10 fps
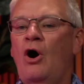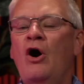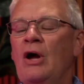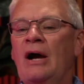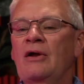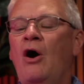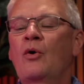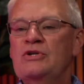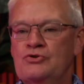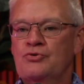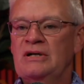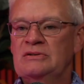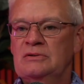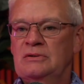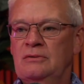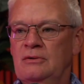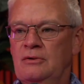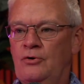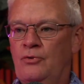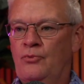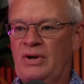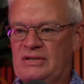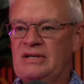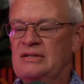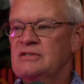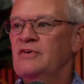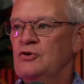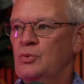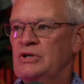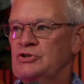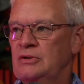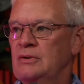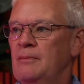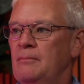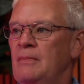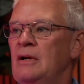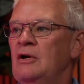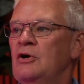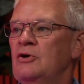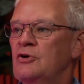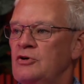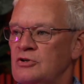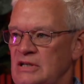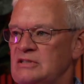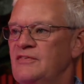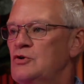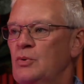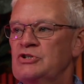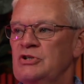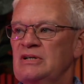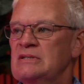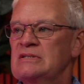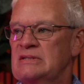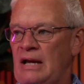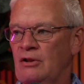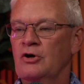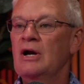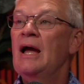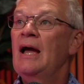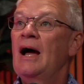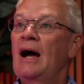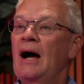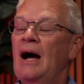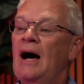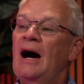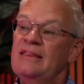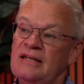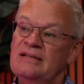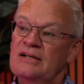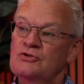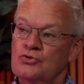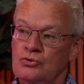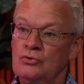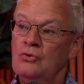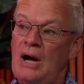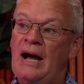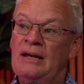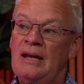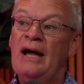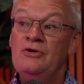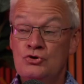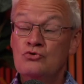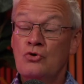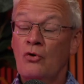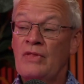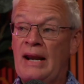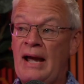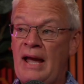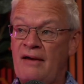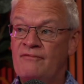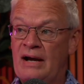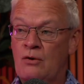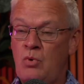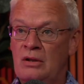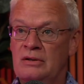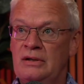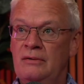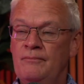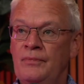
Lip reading: I always trust Rick's sense of intuition. Mm-hmm. Your sense of intuition is stellar. I think that's true. I do know that I have that quality.